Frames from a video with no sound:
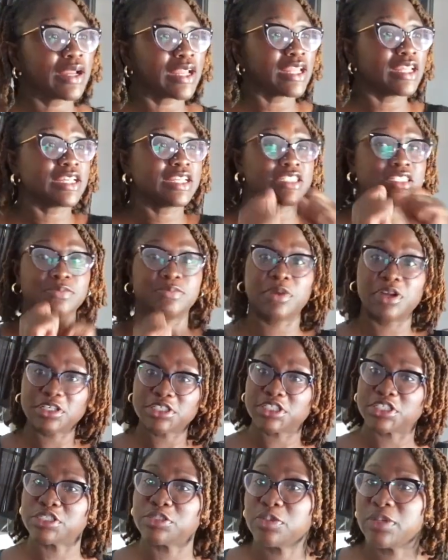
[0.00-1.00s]
It is
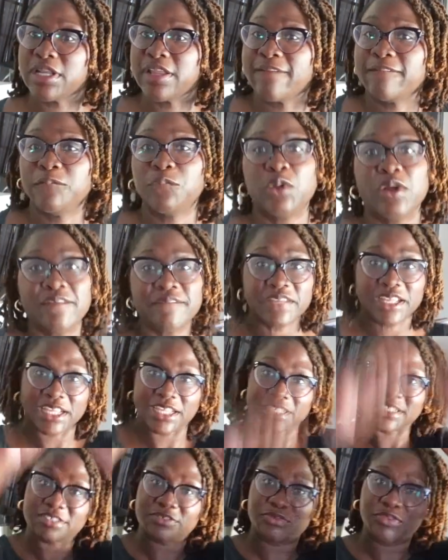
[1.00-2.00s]
March the 24th.
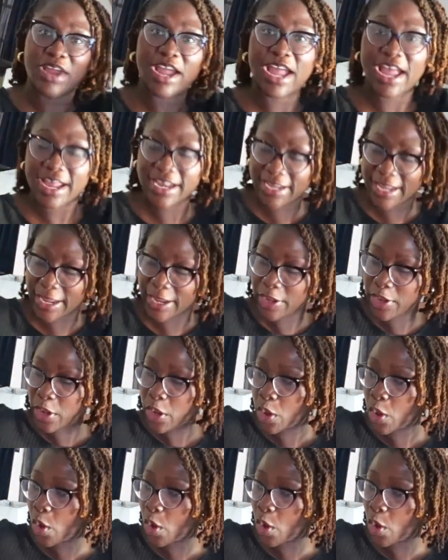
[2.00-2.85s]
It's Friday.